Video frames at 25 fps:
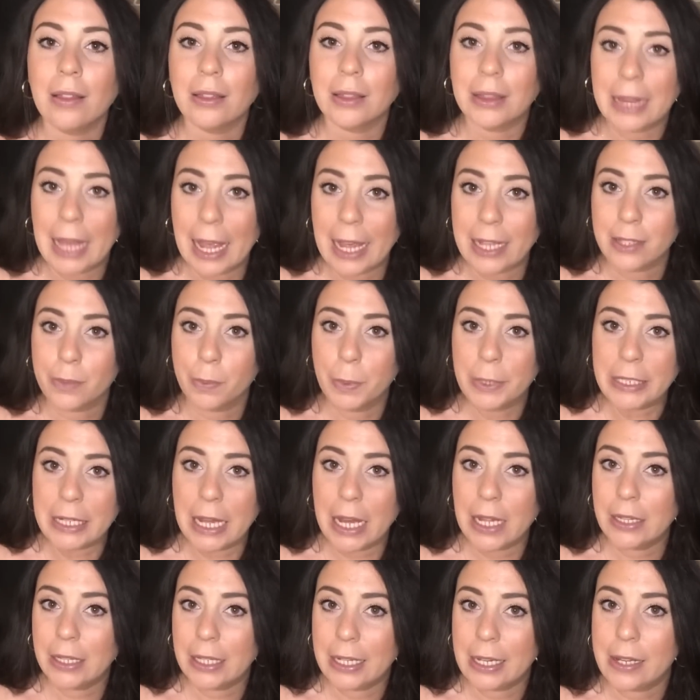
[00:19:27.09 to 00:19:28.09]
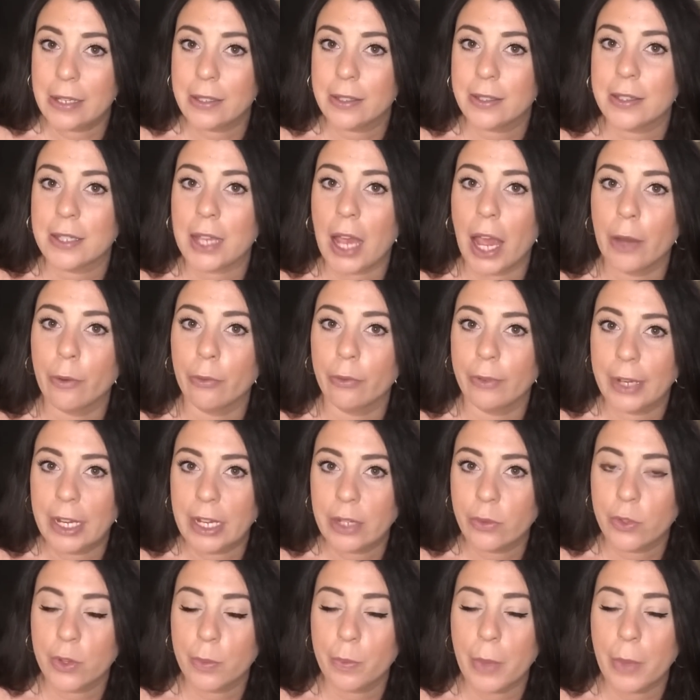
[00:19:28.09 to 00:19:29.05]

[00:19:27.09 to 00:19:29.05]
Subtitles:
Last but not least, I raved